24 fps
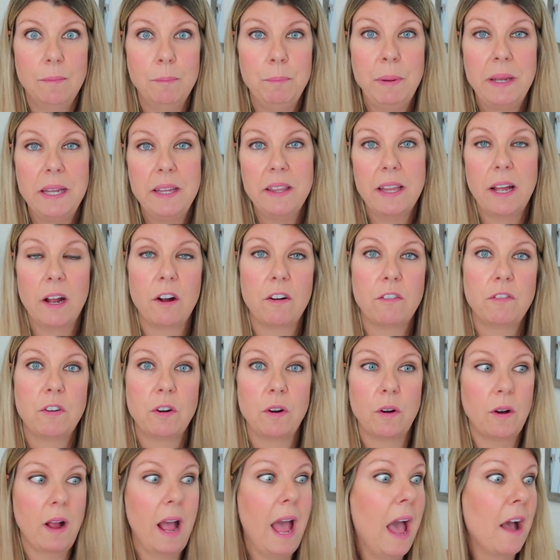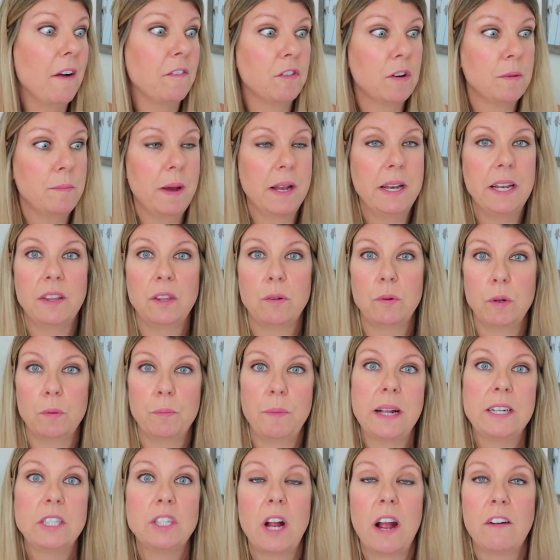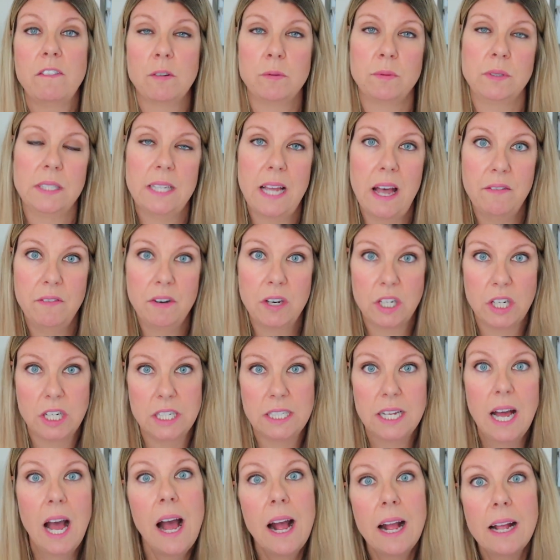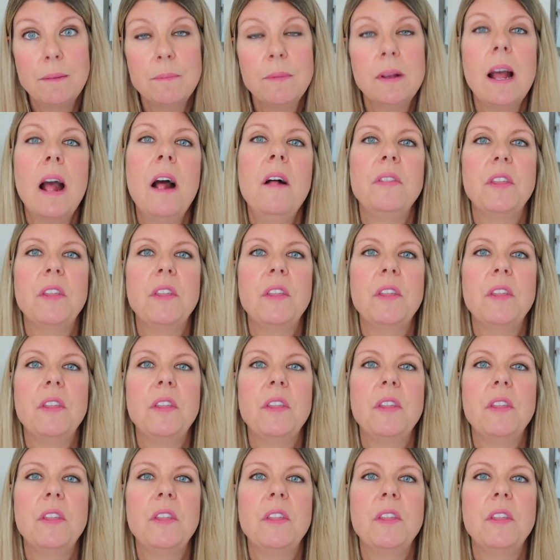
be there for everybody in the room, make sure everyone's having a good time.